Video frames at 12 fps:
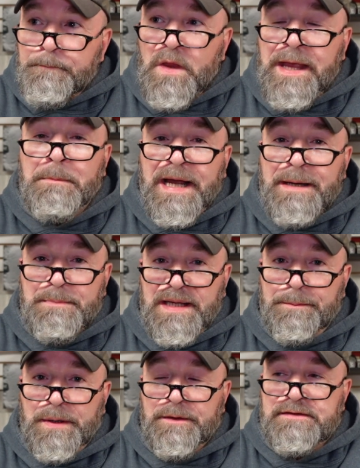it might be
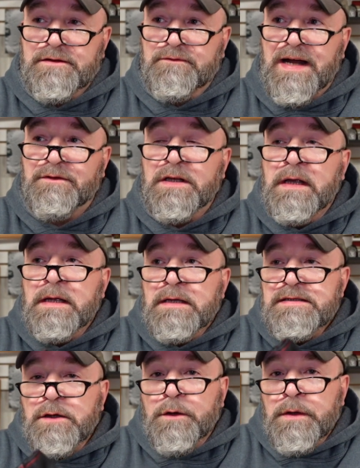about survival.
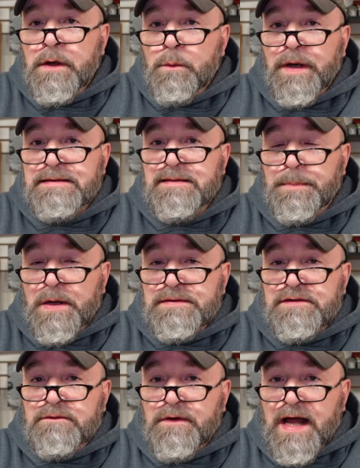So when it's about
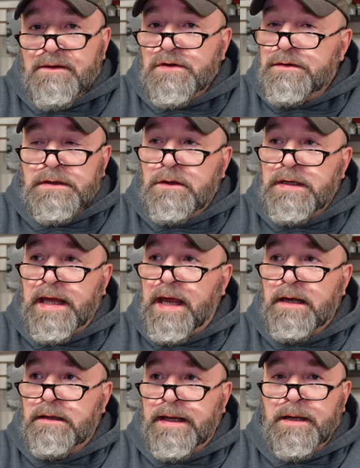survival, you
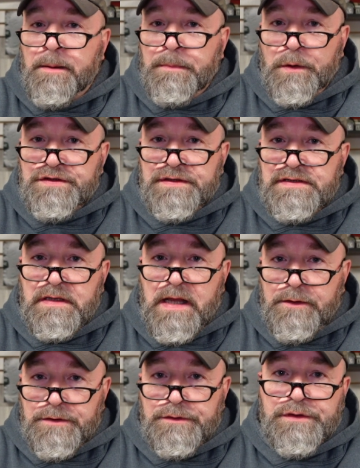can't let emotions
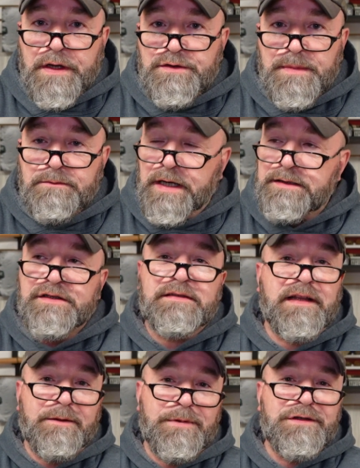cloud your judgment, right?
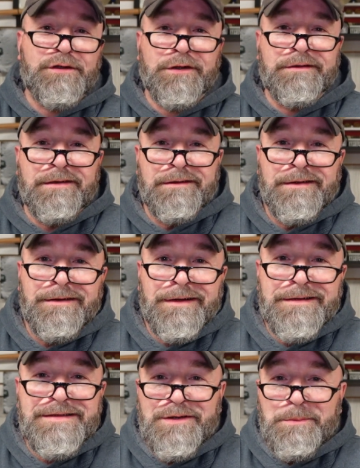Just like we shouldn't
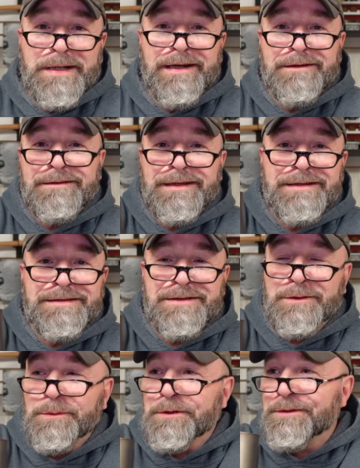on so many other things in
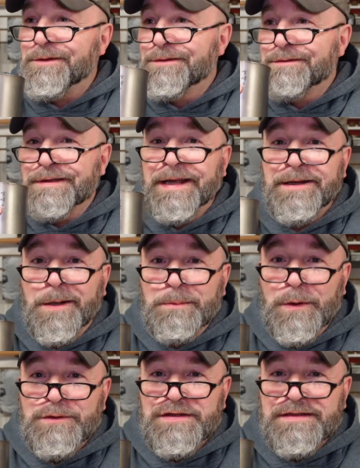the world, let
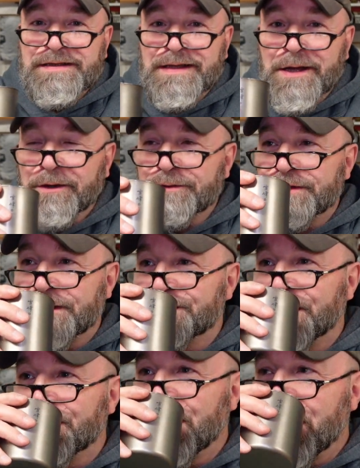emotions cloud our judgment.